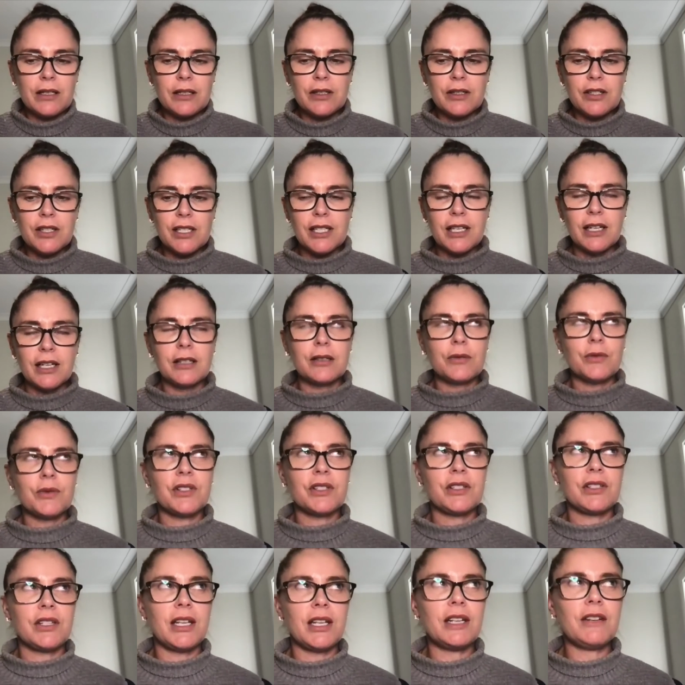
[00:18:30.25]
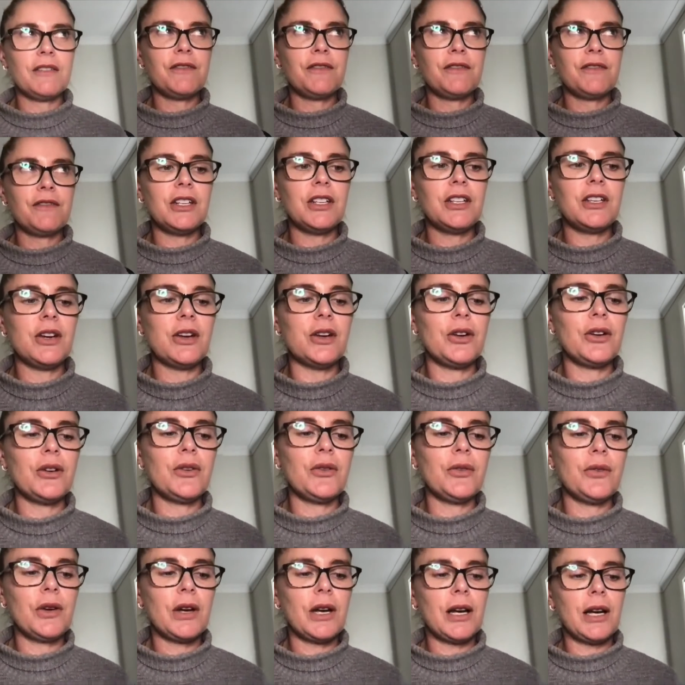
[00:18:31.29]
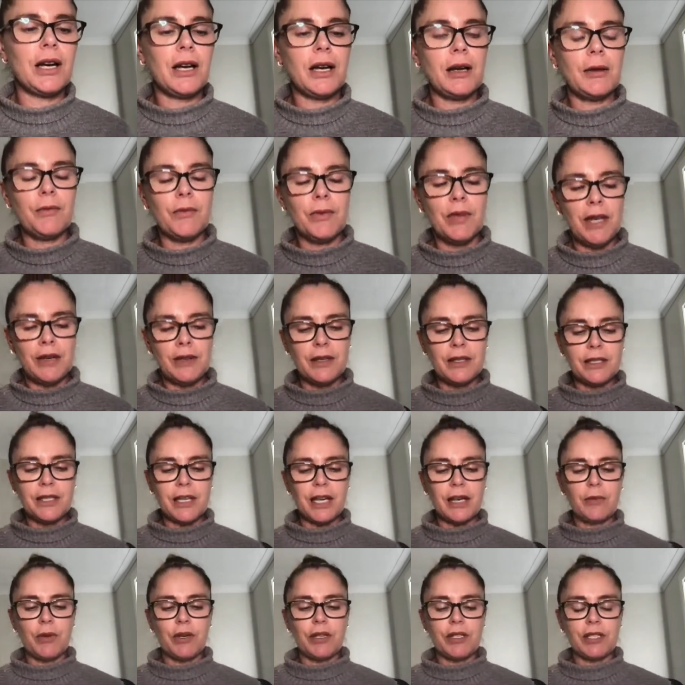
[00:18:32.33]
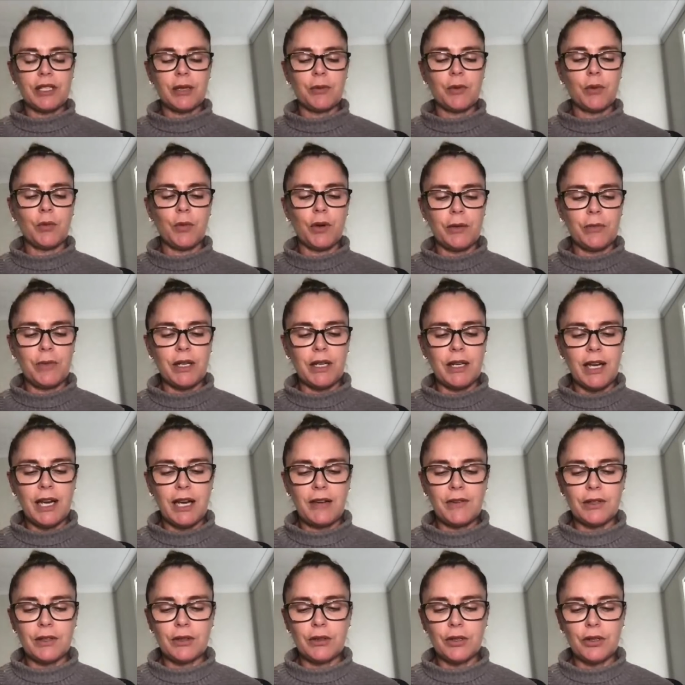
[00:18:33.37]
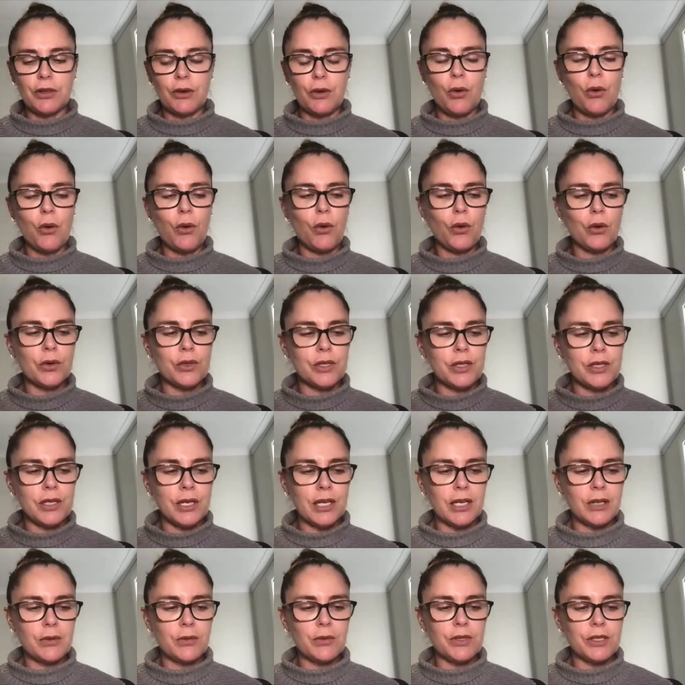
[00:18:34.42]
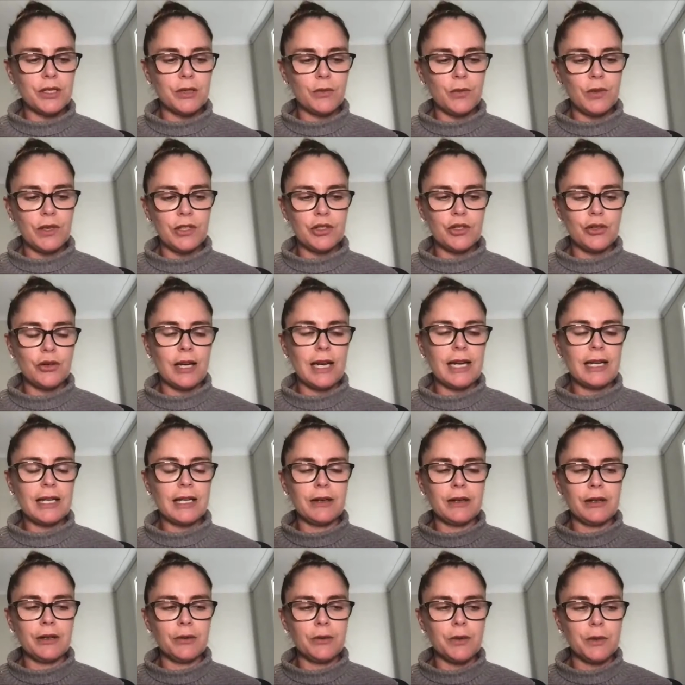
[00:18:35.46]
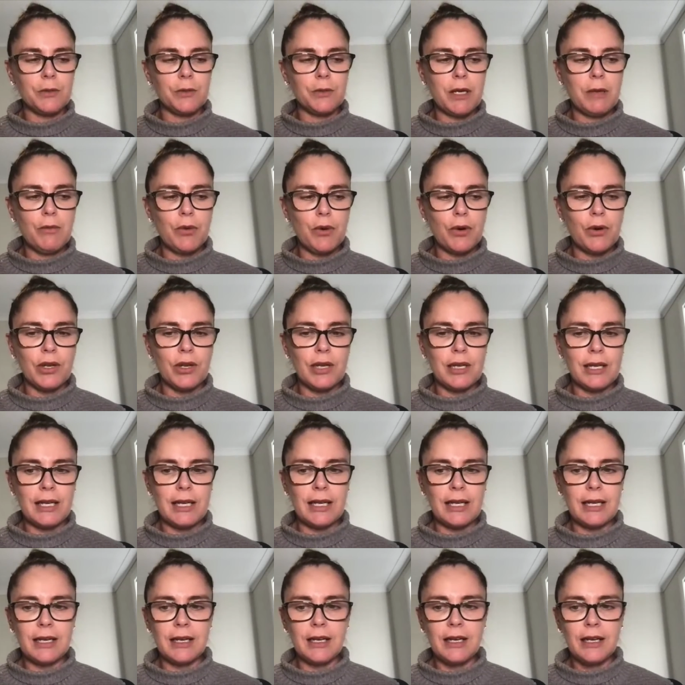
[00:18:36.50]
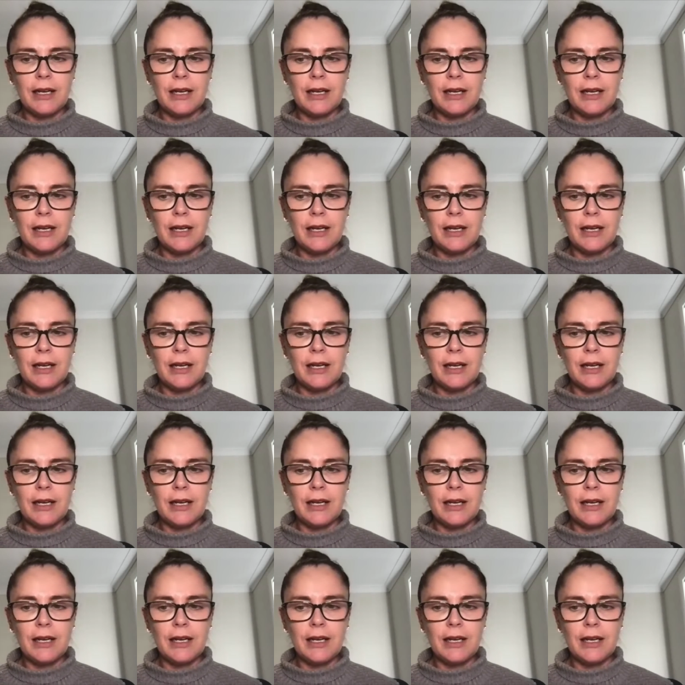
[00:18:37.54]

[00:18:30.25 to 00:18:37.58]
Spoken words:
So just I sent a video the other day by someone wanting me to have a look at a horse, and it was with a trainer, and it was being broken in,